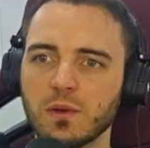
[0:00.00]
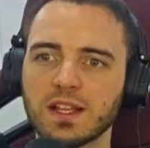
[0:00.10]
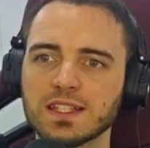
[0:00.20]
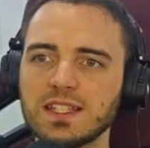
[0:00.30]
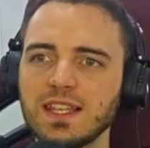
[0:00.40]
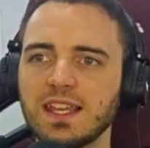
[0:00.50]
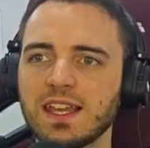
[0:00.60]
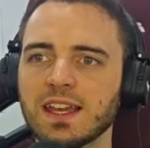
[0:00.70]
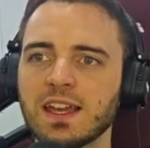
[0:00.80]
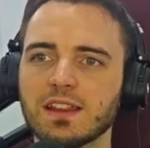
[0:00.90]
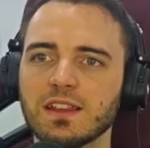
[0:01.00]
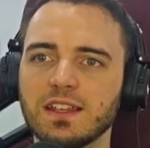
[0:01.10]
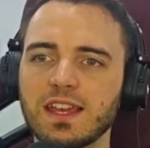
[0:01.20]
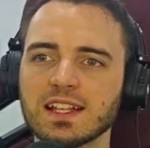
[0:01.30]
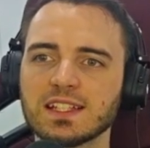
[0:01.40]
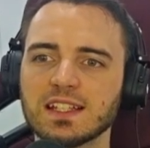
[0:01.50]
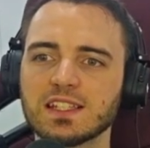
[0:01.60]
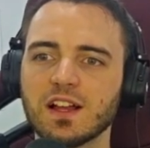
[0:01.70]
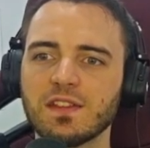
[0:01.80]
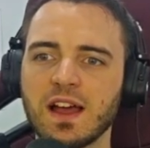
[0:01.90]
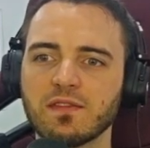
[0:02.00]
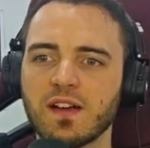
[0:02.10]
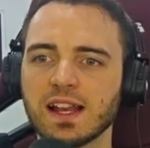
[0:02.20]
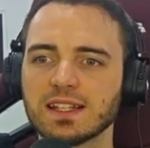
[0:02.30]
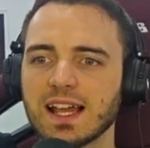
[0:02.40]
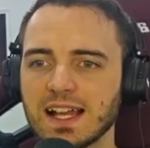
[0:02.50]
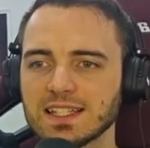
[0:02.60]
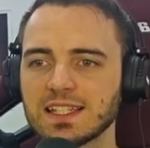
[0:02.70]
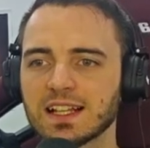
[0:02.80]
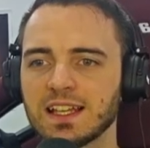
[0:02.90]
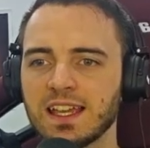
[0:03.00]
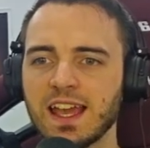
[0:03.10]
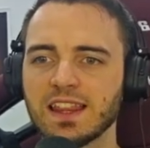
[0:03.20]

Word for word: We can see here that yes, it's done that fantastically.